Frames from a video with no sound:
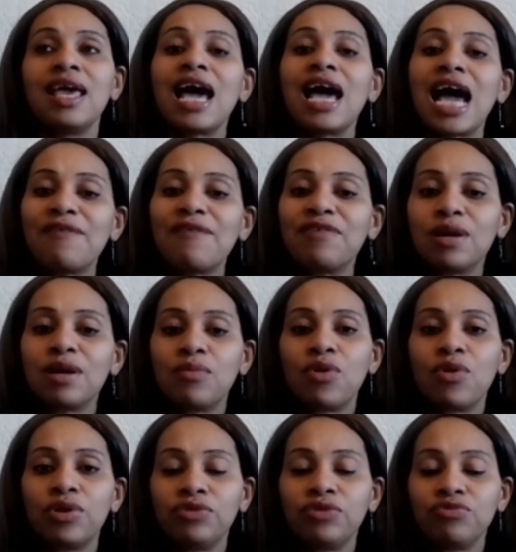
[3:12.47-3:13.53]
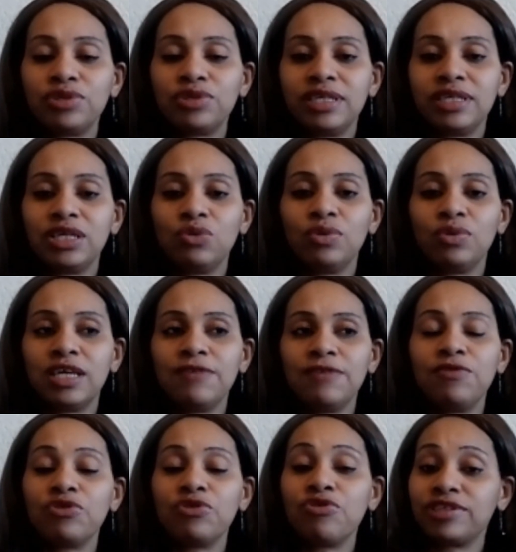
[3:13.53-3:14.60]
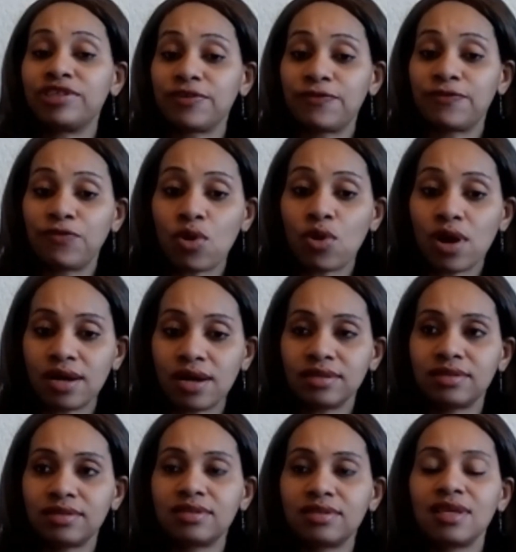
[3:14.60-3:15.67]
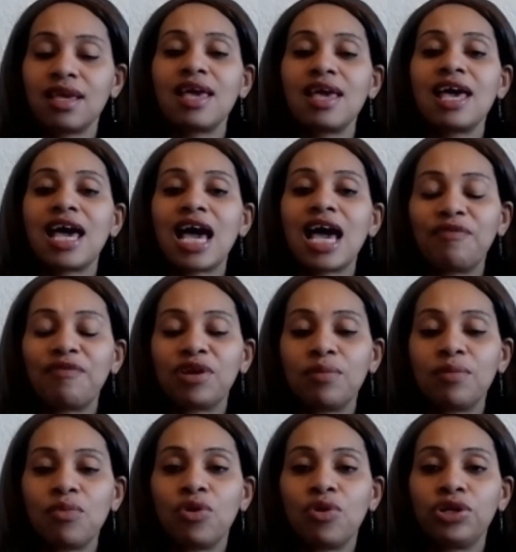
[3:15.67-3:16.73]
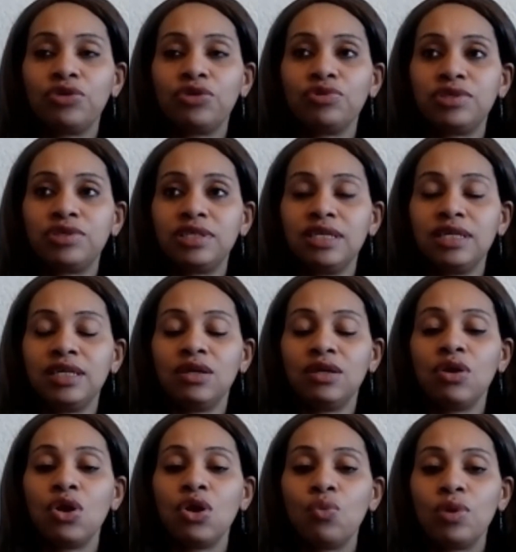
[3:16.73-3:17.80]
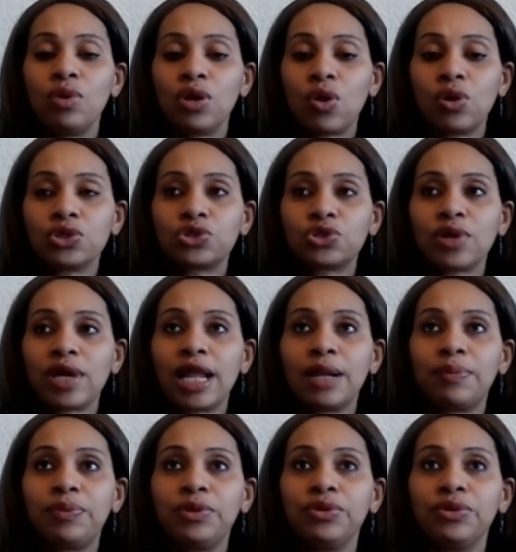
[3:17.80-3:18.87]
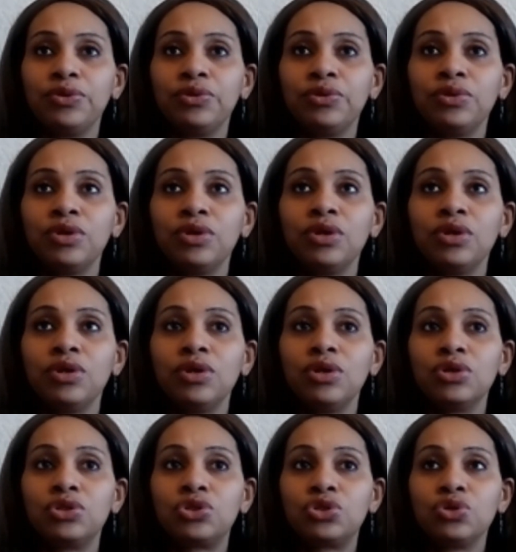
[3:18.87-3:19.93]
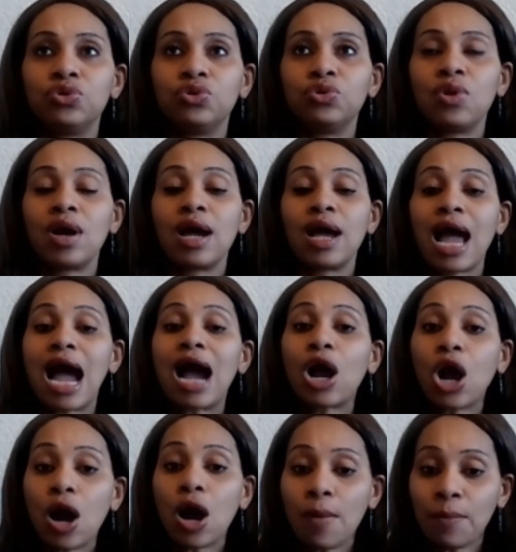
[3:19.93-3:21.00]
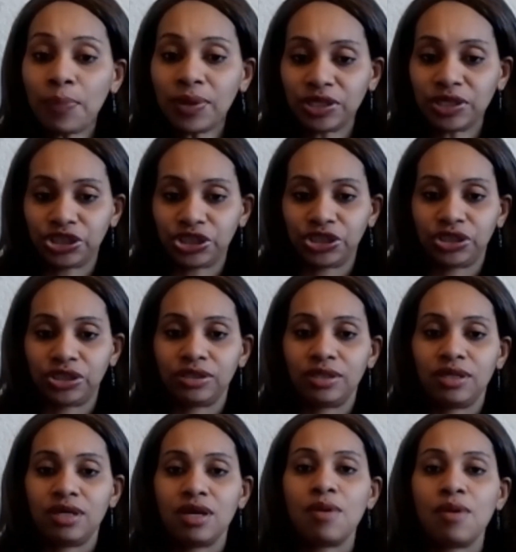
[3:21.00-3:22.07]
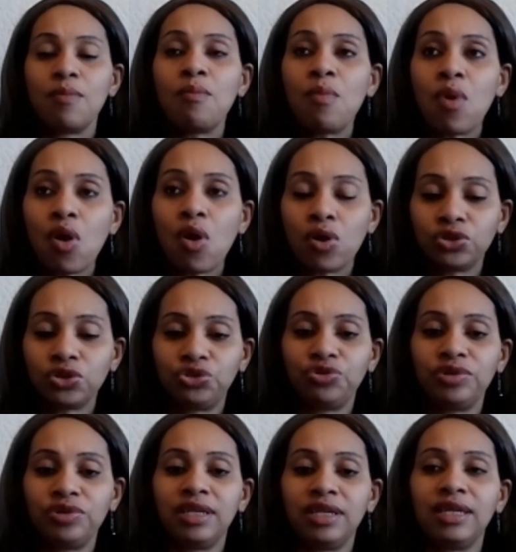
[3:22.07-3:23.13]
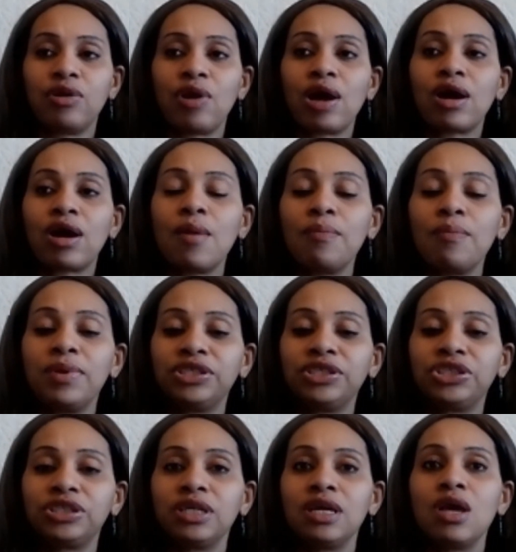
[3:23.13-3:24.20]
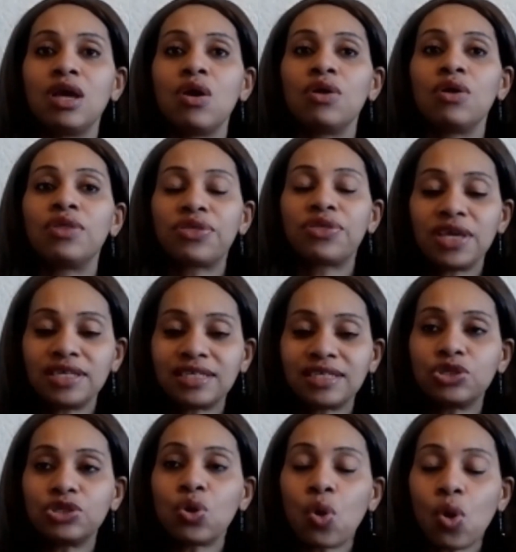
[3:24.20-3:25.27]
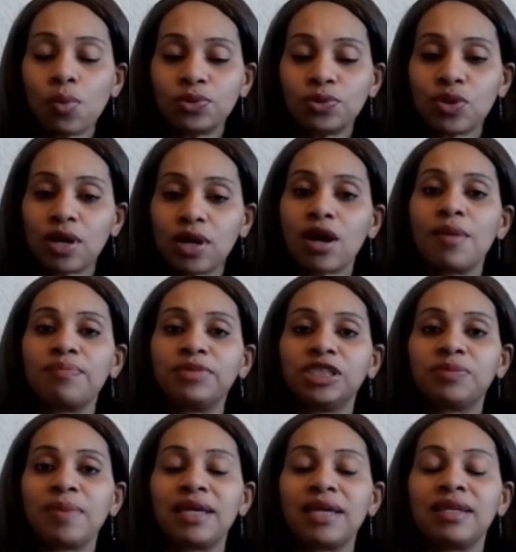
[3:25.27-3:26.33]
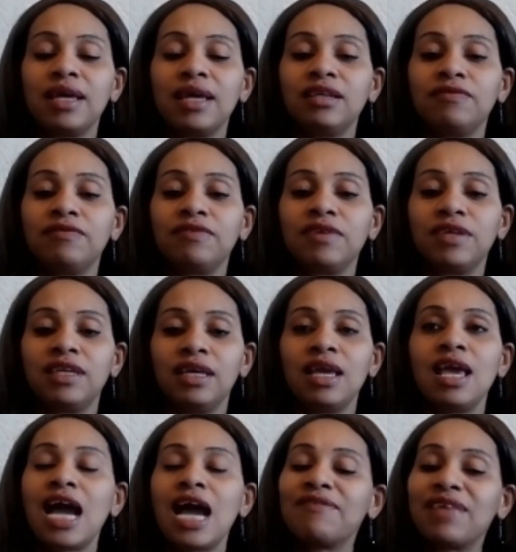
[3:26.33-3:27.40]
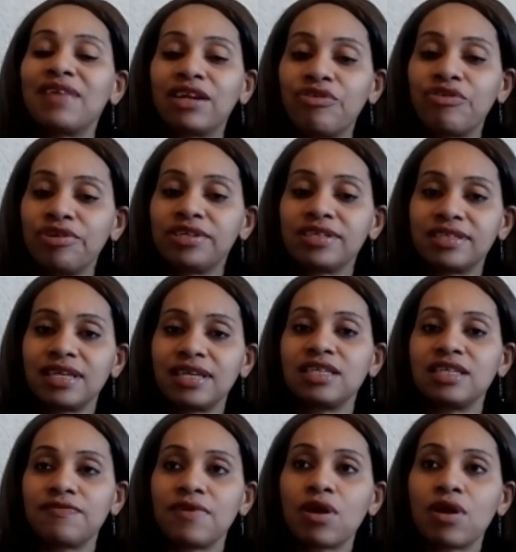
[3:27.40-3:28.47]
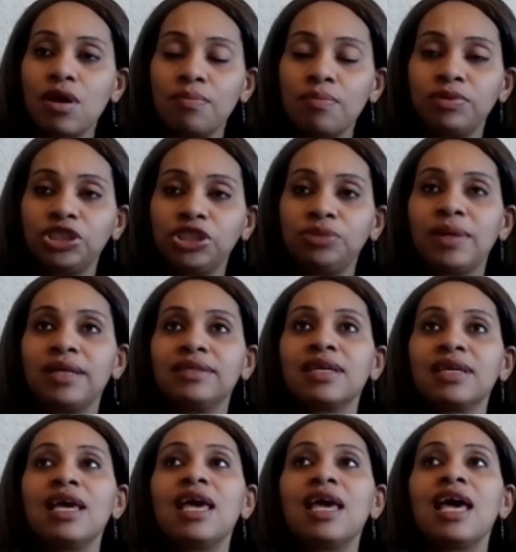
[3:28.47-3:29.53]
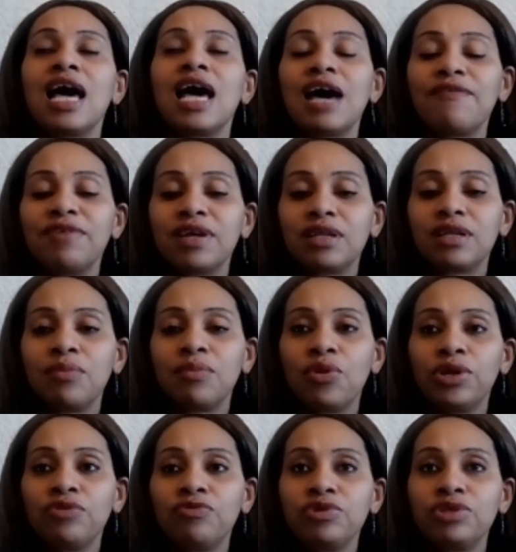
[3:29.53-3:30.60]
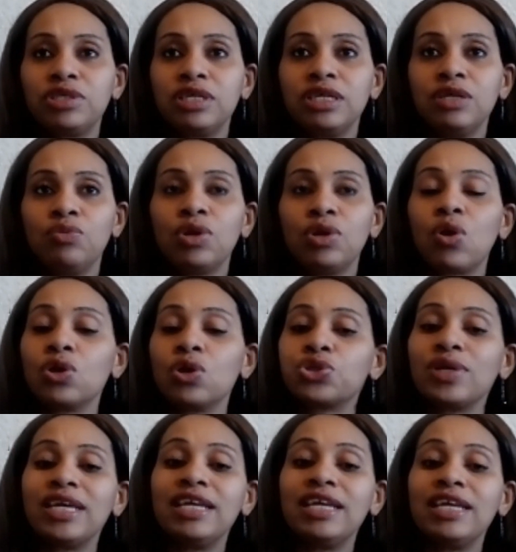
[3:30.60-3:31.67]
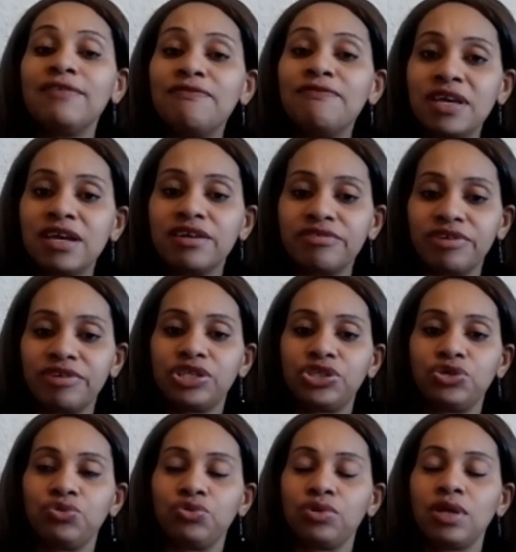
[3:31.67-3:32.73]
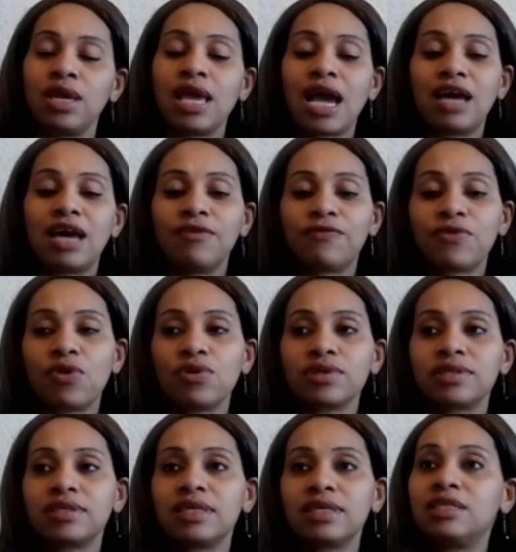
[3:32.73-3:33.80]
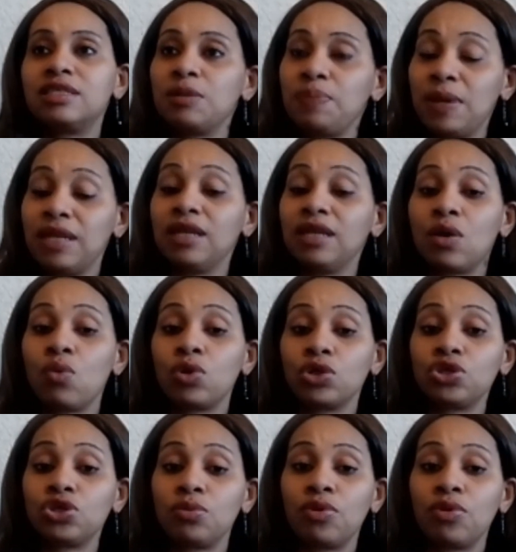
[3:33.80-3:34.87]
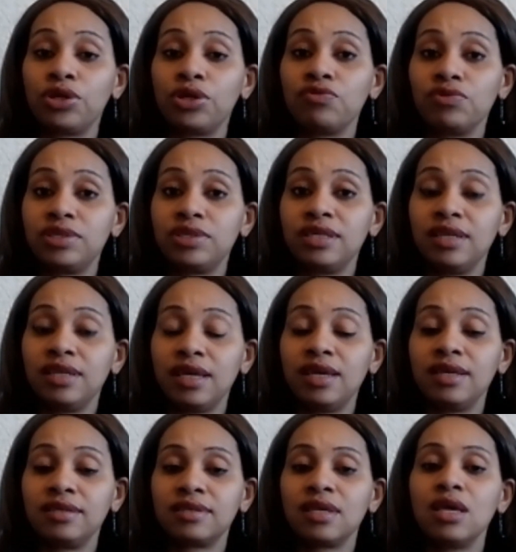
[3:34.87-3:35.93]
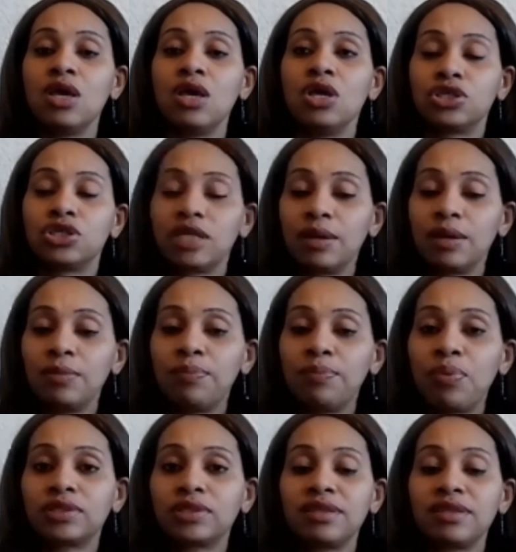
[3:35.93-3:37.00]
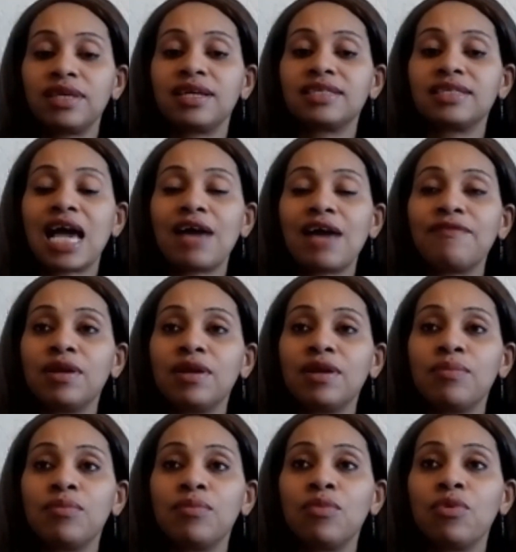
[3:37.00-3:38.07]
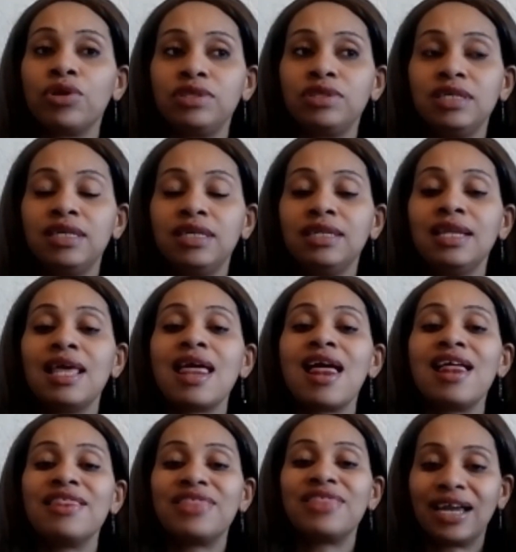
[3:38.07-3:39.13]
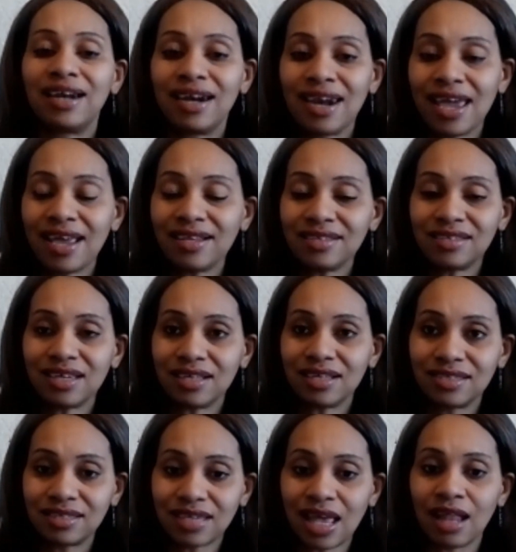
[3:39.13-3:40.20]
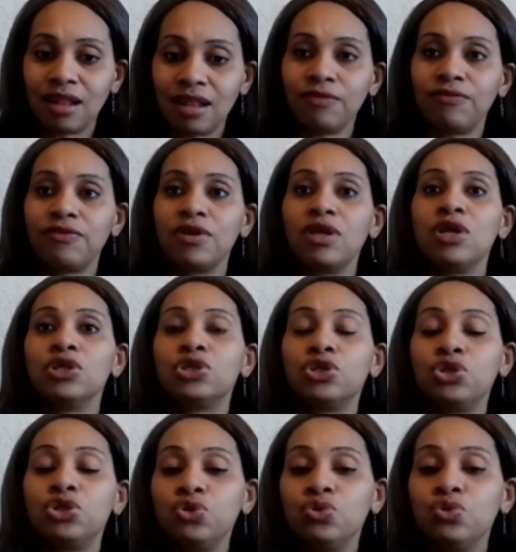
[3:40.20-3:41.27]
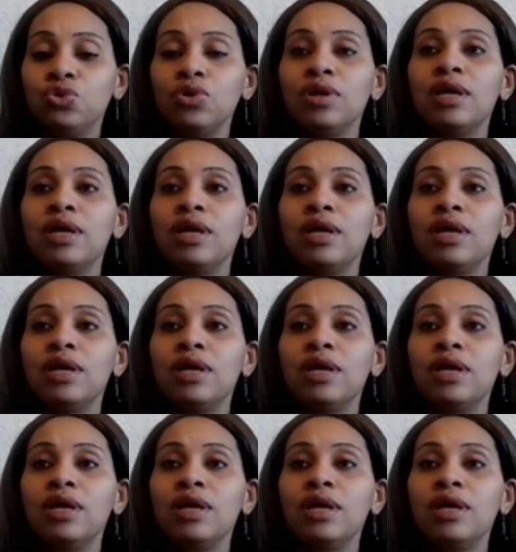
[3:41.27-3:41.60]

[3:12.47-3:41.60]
Having a morning routine will give you greater focus. Having a morning routine will also help you to accomplish more during the day, or accomplish the things that you hope to accomplish by the end of the day. Have that greater sense of accomplishment. Having the morning routine will also invigorate you. And of course, it's depending on what your morning routine is. So the important thing is having a morning routine that lends itself to you